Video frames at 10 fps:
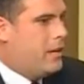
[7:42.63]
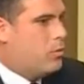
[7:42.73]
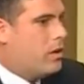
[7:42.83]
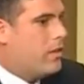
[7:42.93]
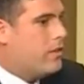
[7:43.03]

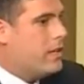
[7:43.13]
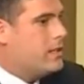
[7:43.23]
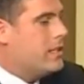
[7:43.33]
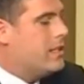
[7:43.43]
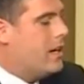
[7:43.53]
And one of the
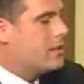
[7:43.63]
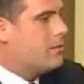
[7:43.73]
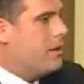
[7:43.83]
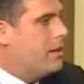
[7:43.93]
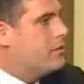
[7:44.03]
things he talks
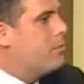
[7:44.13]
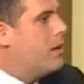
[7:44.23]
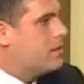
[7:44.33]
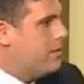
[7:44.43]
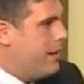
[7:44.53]
about is
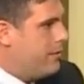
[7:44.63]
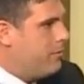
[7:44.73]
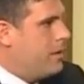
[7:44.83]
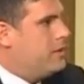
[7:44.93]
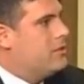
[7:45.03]
positive
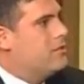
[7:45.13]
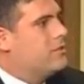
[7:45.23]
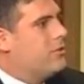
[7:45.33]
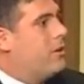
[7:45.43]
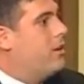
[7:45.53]

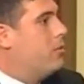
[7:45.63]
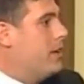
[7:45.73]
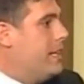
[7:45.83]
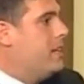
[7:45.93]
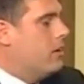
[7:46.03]
affirmations, or
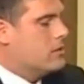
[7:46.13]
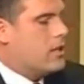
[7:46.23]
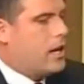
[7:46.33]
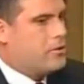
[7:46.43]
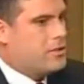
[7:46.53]
what he calls
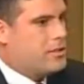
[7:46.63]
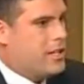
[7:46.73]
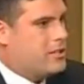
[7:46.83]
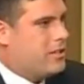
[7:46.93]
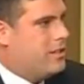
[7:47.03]
it,
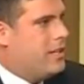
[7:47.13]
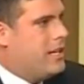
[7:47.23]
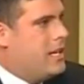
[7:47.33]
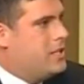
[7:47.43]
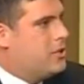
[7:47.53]
autosuggestion.
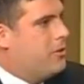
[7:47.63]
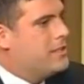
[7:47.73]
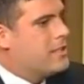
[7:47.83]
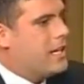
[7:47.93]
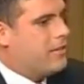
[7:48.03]
So
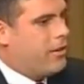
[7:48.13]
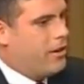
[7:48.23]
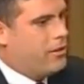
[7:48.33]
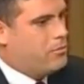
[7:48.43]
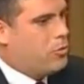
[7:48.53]
inside of
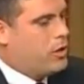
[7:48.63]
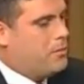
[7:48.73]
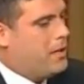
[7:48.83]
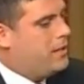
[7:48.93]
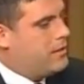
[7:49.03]
our
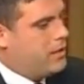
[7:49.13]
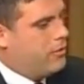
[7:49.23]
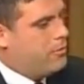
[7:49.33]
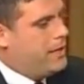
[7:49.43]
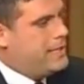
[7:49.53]
morning meetings, they go
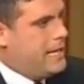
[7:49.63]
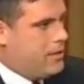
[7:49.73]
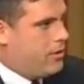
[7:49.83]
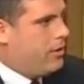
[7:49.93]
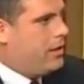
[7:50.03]
from 8 to
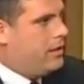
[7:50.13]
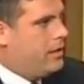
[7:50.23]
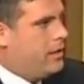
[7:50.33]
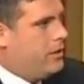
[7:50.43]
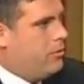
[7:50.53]
8:30.
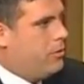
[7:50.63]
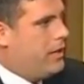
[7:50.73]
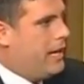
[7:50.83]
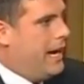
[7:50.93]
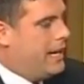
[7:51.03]

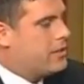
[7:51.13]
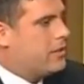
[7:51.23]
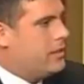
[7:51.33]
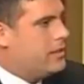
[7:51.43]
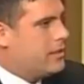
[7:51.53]
We
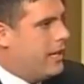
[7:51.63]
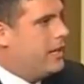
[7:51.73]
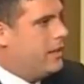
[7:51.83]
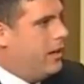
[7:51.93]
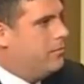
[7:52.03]
actually
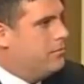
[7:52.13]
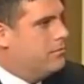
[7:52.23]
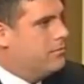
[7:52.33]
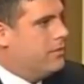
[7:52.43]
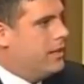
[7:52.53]
stand up
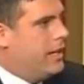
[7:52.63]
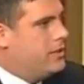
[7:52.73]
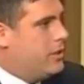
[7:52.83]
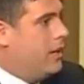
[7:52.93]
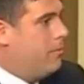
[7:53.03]

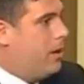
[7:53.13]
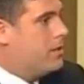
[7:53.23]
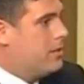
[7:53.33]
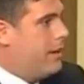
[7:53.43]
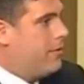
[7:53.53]
and shout
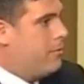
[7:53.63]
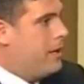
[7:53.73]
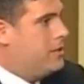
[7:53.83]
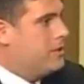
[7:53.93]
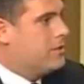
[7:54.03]
positive
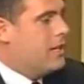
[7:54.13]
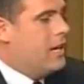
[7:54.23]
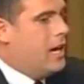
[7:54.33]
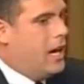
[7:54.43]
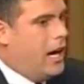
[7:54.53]
affirmations.
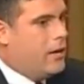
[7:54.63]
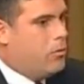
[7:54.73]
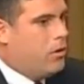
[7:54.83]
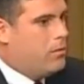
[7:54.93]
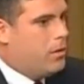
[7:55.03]
I
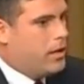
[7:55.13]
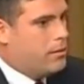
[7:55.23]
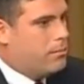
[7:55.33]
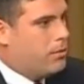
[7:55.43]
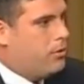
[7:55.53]
want my
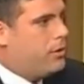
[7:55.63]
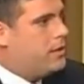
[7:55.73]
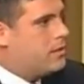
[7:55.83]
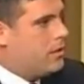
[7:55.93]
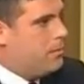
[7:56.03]

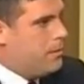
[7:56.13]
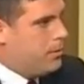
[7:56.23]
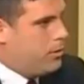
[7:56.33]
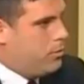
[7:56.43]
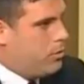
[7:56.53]
employees and the
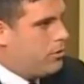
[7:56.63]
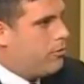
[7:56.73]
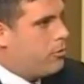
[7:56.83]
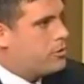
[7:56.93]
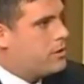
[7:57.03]
people that work
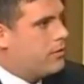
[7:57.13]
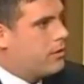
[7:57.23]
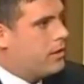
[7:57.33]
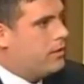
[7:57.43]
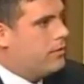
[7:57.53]
for
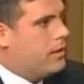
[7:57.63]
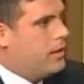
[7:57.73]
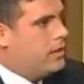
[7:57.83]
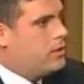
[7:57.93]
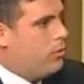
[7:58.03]
SilverLeaf
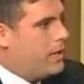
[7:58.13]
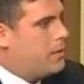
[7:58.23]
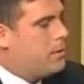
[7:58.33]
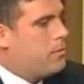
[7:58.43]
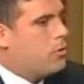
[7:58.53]
to
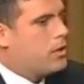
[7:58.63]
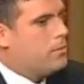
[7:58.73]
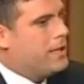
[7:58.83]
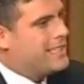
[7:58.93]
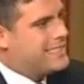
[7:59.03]
wake up in the morning
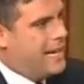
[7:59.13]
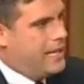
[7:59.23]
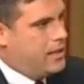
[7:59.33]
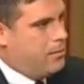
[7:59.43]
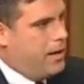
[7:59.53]
and be
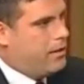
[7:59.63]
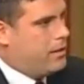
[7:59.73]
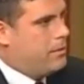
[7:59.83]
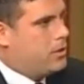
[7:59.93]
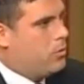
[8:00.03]
excited about
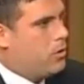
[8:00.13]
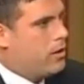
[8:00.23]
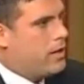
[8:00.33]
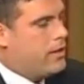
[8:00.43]
coming to work.